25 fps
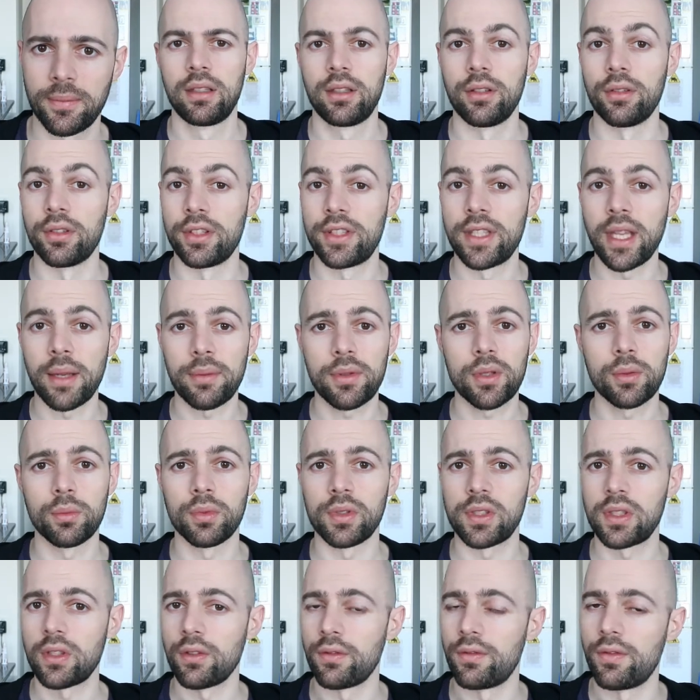The reception
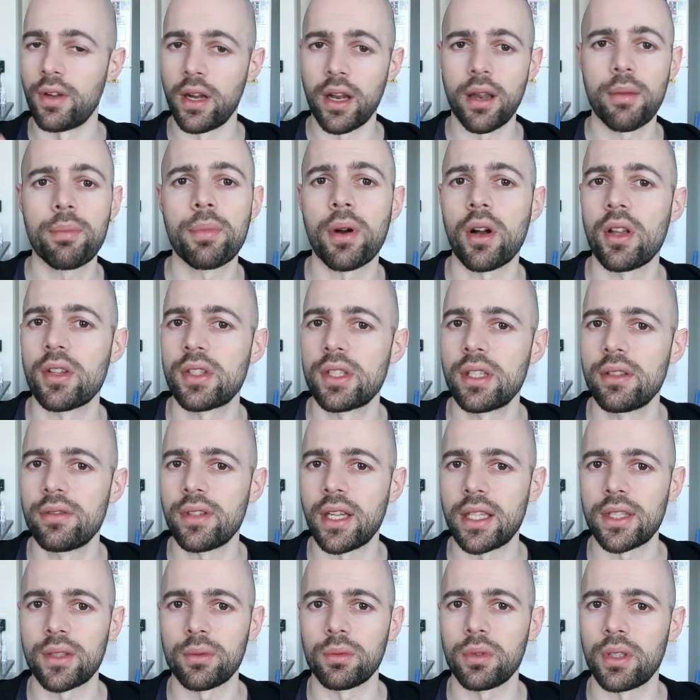was still very positive
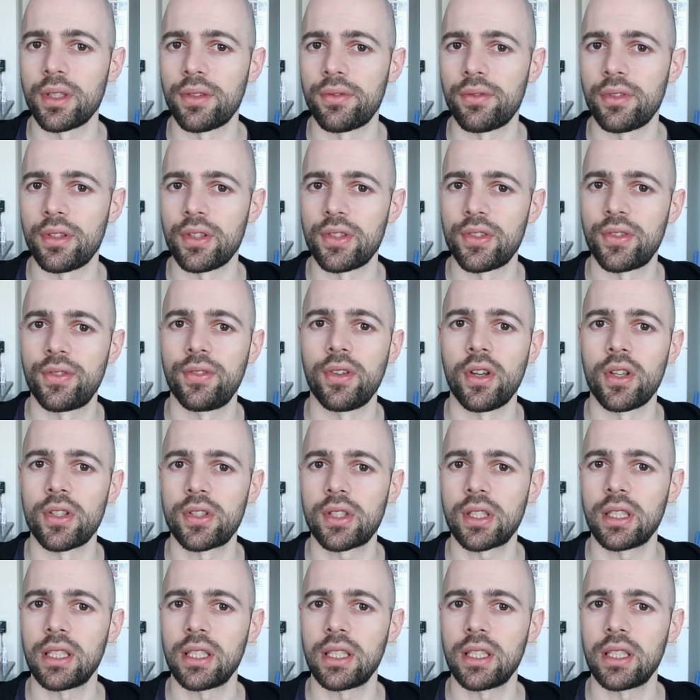as it was for his first